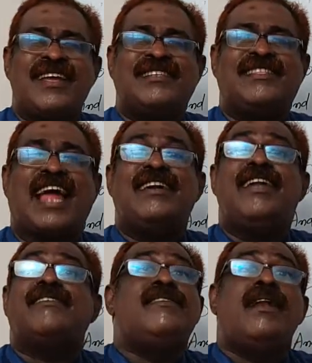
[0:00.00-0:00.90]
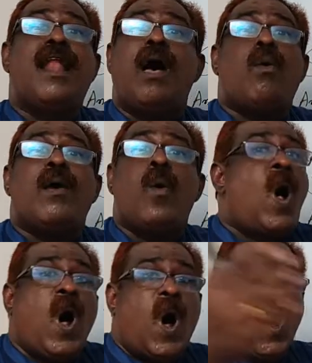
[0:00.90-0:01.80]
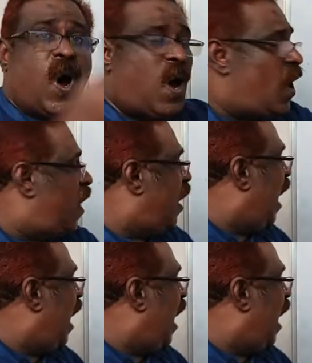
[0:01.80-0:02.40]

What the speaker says: is that doesn't allow a wall,